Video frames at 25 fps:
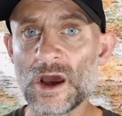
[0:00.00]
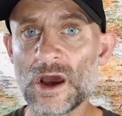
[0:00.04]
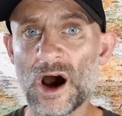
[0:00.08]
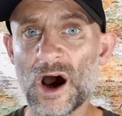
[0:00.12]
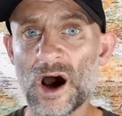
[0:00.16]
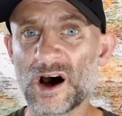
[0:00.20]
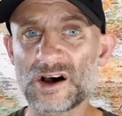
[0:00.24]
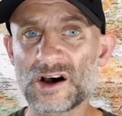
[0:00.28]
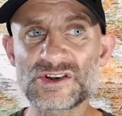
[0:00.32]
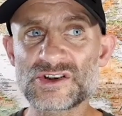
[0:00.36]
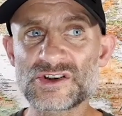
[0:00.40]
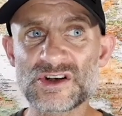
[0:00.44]
I
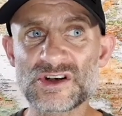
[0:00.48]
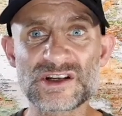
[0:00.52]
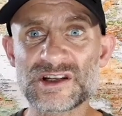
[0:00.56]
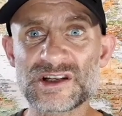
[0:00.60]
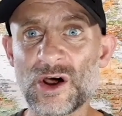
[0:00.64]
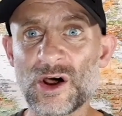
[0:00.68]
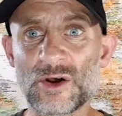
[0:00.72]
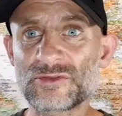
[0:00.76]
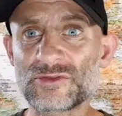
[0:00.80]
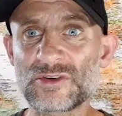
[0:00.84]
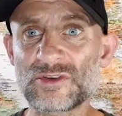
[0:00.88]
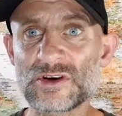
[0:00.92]
was just
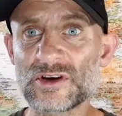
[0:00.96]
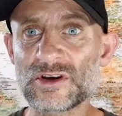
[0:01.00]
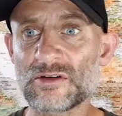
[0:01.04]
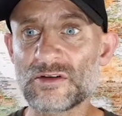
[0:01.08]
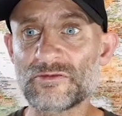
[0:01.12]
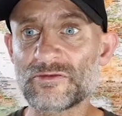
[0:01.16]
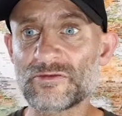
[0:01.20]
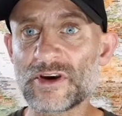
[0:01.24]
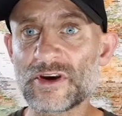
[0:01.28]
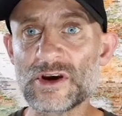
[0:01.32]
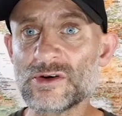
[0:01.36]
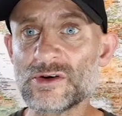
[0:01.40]
lost and
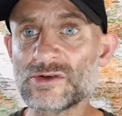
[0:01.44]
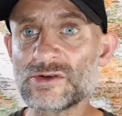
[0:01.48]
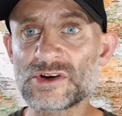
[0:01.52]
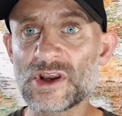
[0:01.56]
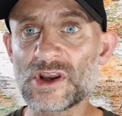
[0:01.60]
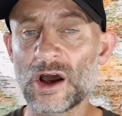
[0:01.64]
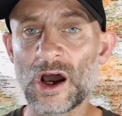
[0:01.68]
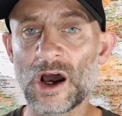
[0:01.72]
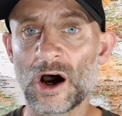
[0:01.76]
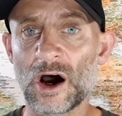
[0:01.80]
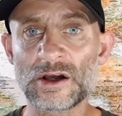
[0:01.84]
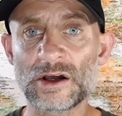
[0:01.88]
confused.
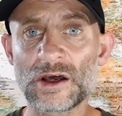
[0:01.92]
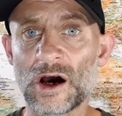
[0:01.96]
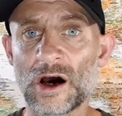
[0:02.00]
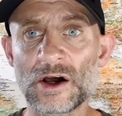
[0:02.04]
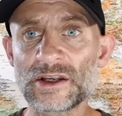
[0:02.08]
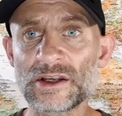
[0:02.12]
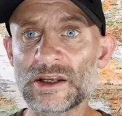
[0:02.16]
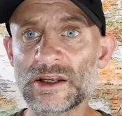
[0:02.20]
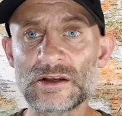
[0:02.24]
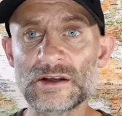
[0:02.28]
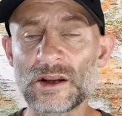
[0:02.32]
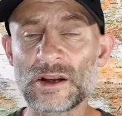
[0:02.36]
I
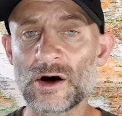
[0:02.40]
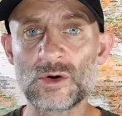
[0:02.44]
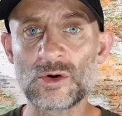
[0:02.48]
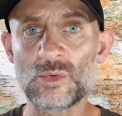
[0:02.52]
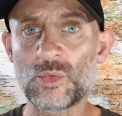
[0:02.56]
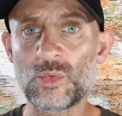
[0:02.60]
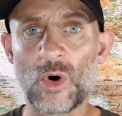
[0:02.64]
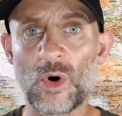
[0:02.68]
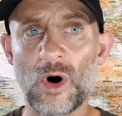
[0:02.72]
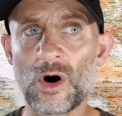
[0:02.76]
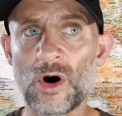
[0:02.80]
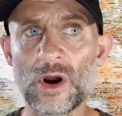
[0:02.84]
didn't know
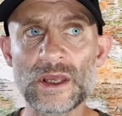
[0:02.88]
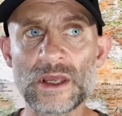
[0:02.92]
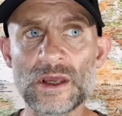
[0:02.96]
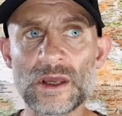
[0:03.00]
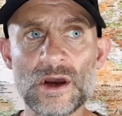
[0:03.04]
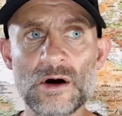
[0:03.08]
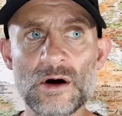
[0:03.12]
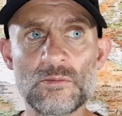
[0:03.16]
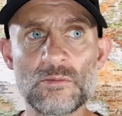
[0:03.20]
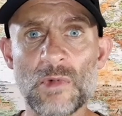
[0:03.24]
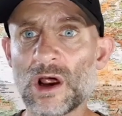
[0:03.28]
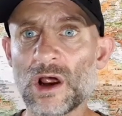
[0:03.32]
why
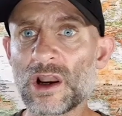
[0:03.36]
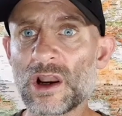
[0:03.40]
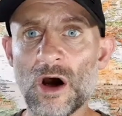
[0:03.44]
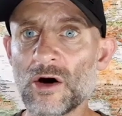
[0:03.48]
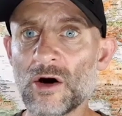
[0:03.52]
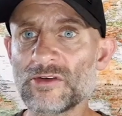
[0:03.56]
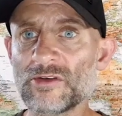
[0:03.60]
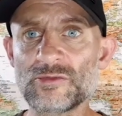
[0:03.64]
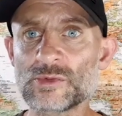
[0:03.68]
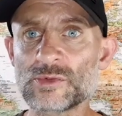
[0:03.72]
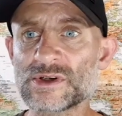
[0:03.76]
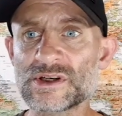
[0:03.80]
my
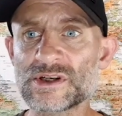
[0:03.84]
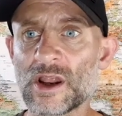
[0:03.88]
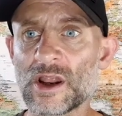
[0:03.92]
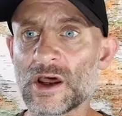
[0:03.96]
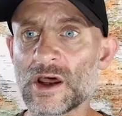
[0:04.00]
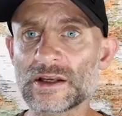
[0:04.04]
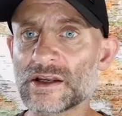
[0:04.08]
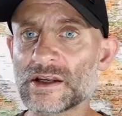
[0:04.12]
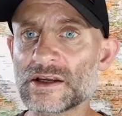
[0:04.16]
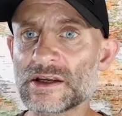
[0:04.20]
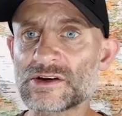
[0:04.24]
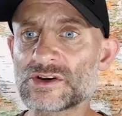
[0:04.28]
life was
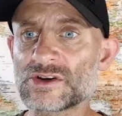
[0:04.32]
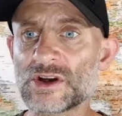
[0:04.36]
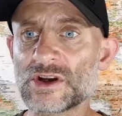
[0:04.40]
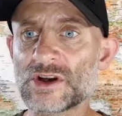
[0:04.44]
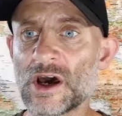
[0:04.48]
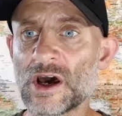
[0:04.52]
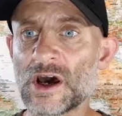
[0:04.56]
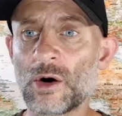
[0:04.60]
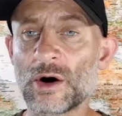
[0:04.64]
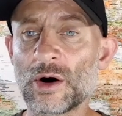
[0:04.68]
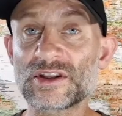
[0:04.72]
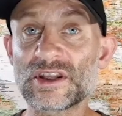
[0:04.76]
like this, you
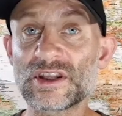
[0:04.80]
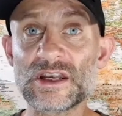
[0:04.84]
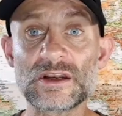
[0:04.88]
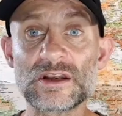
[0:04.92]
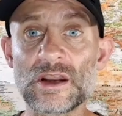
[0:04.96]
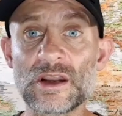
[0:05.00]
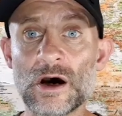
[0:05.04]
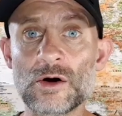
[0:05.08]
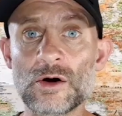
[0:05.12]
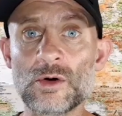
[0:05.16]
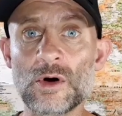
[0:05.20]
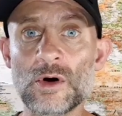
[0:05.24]
know. I didn't
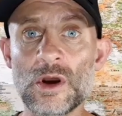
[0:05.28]
know